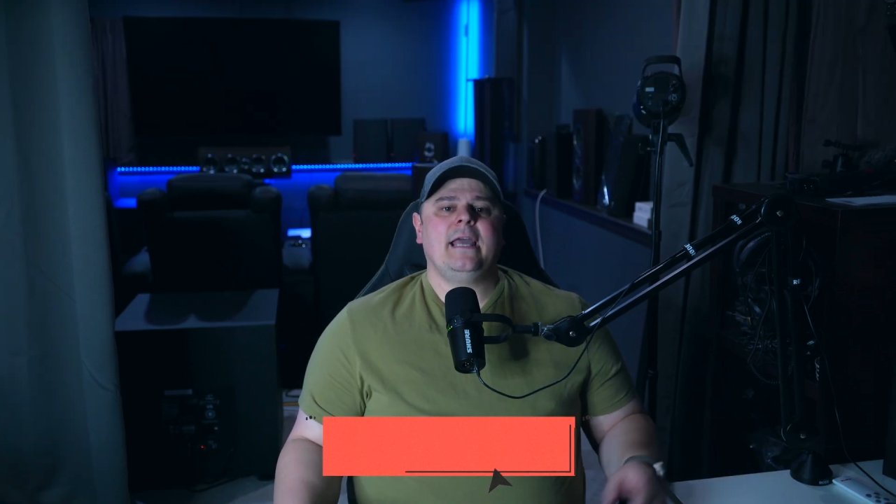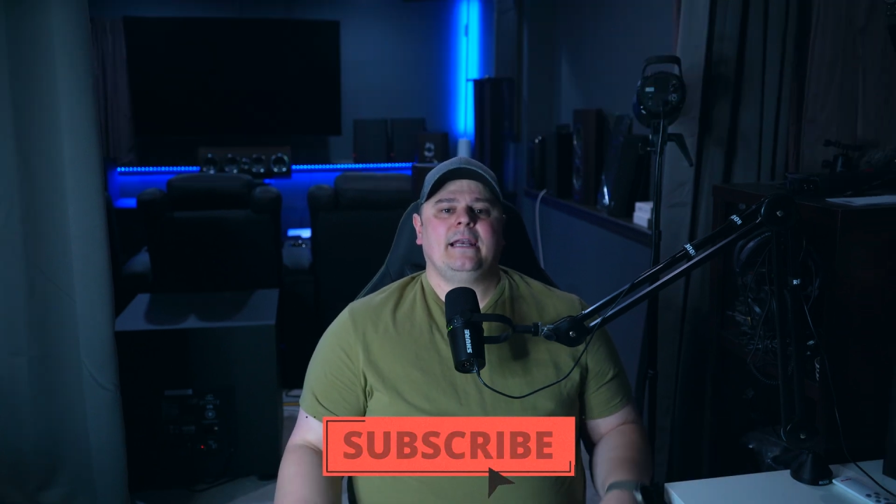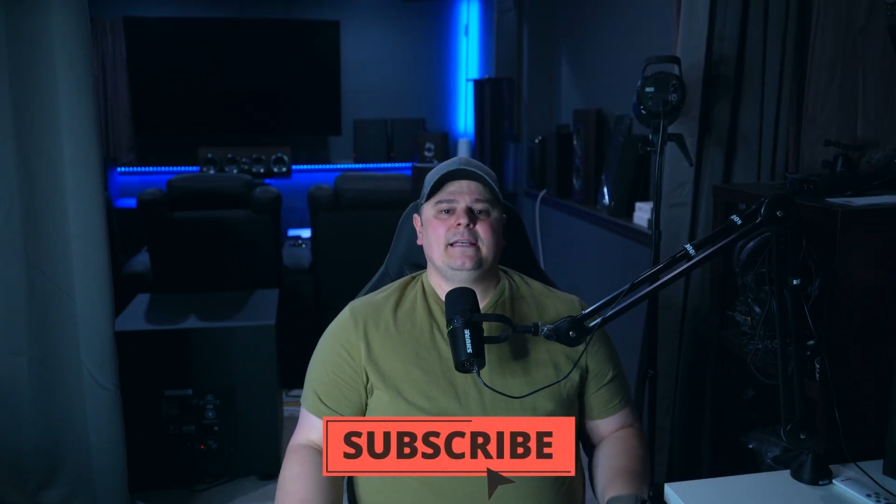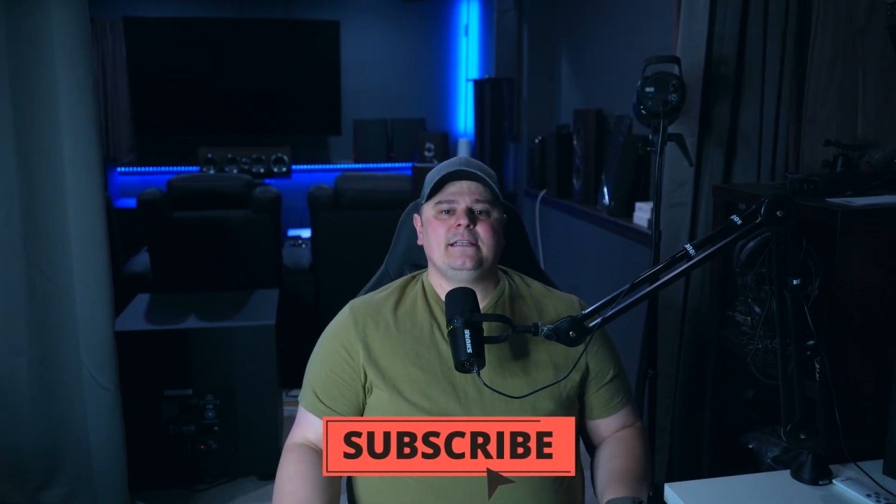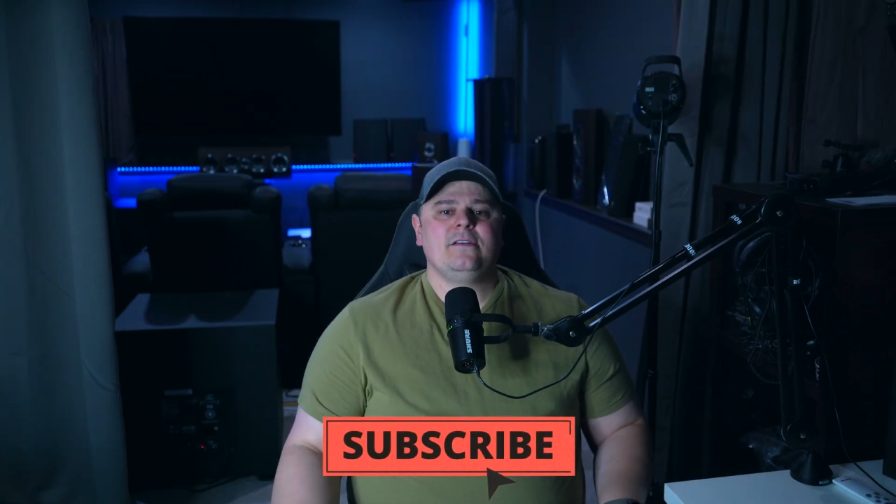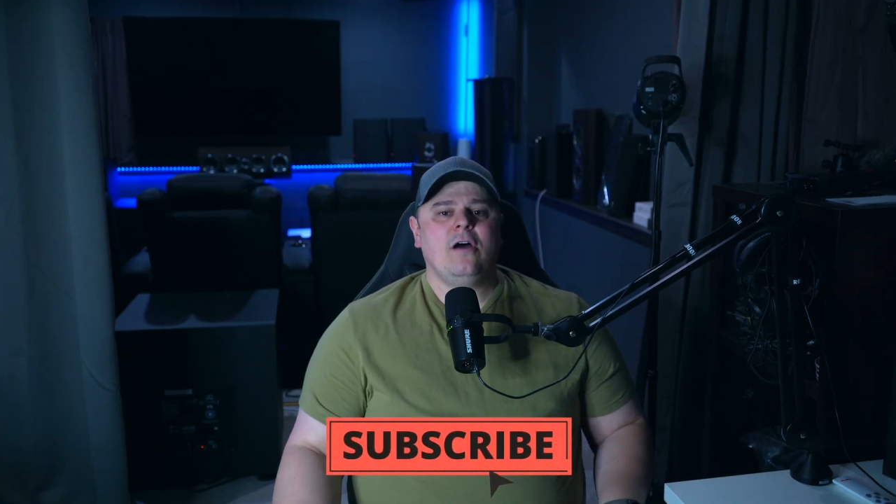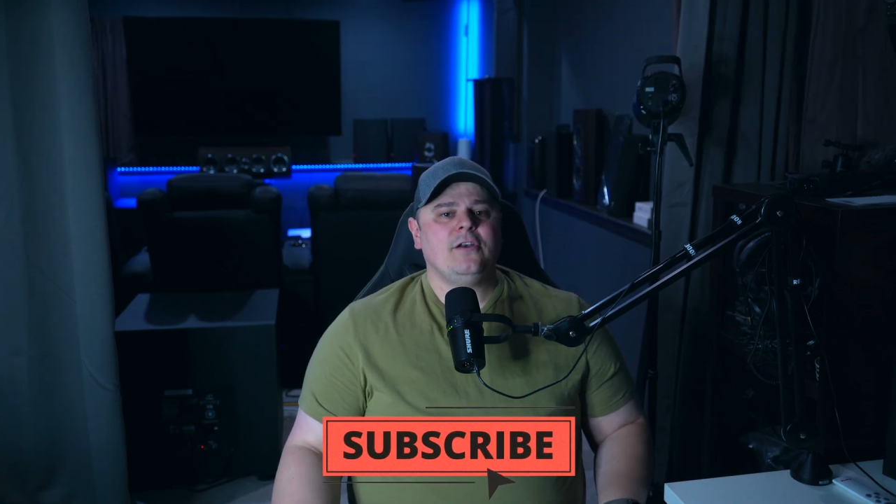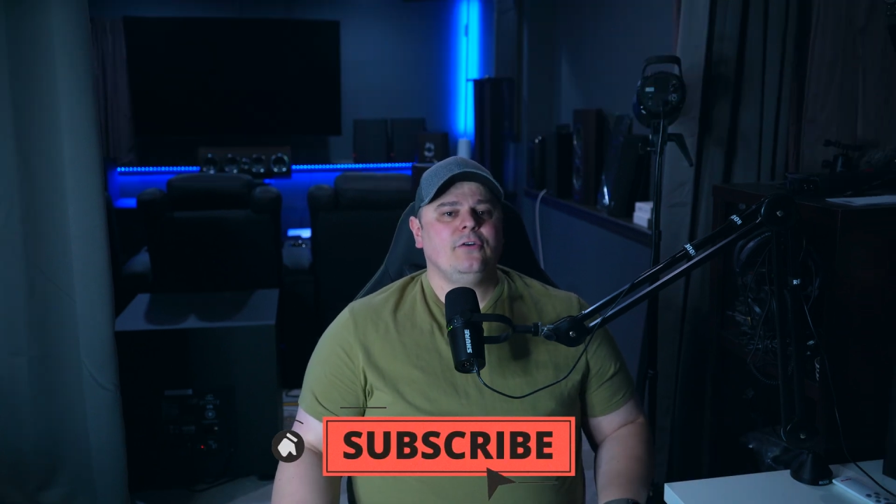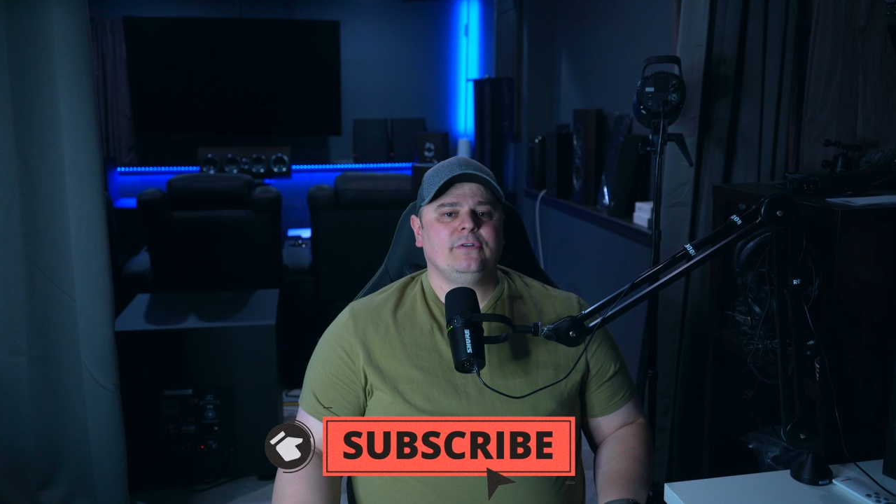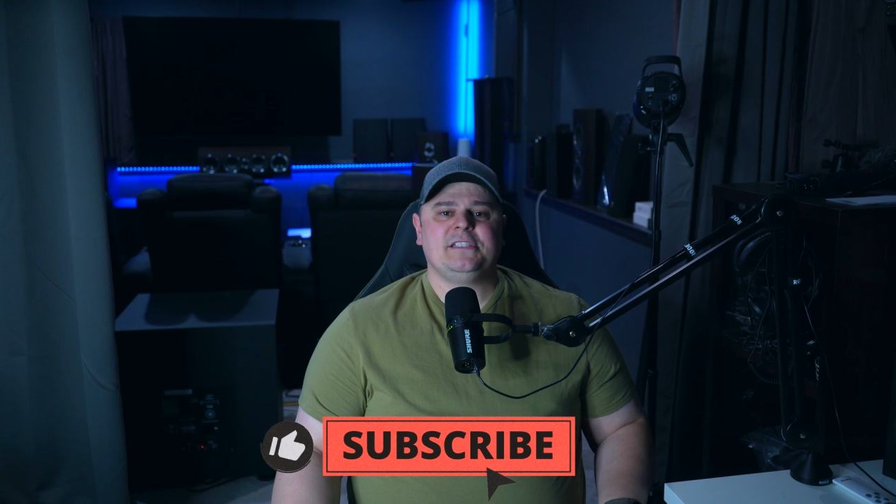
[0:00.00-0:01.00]
and I did not
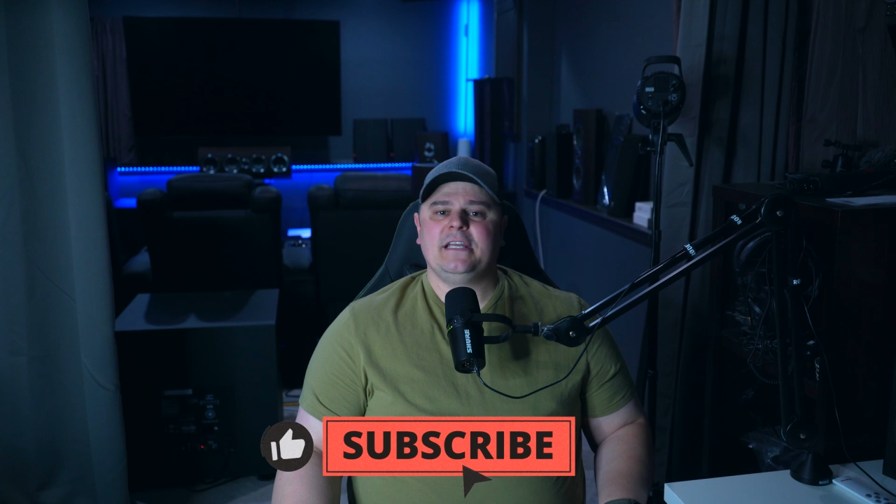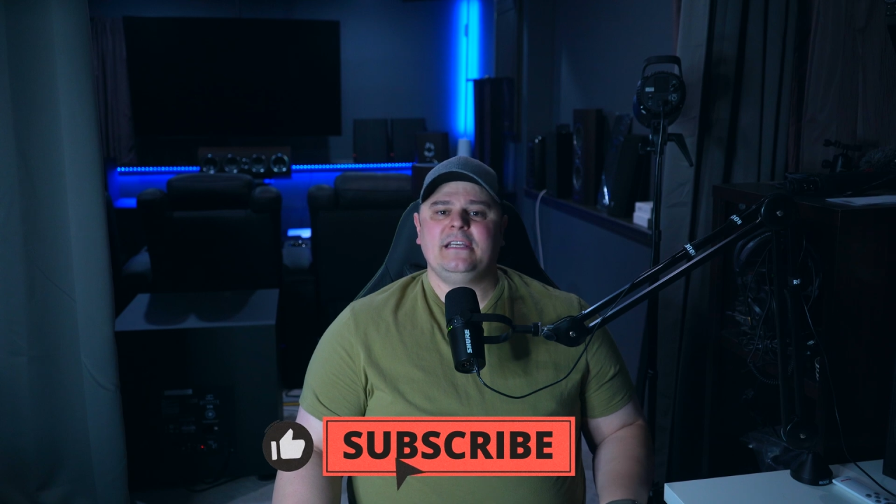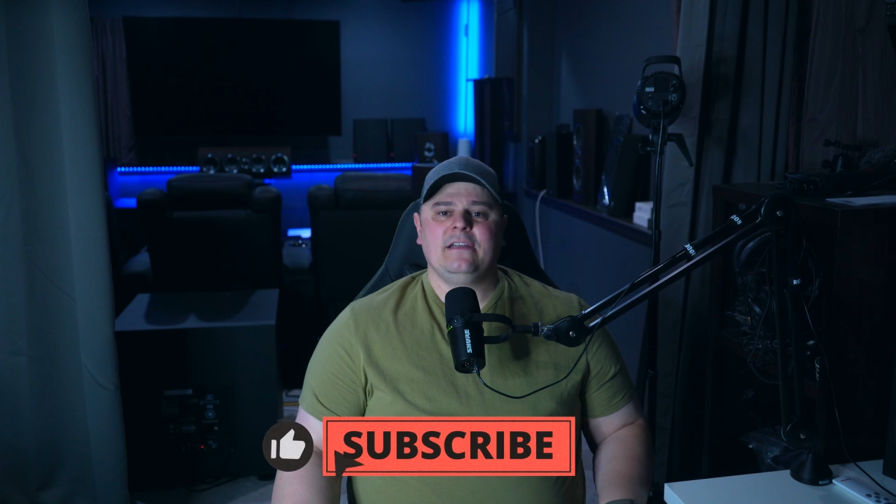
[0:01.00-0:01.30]
notice any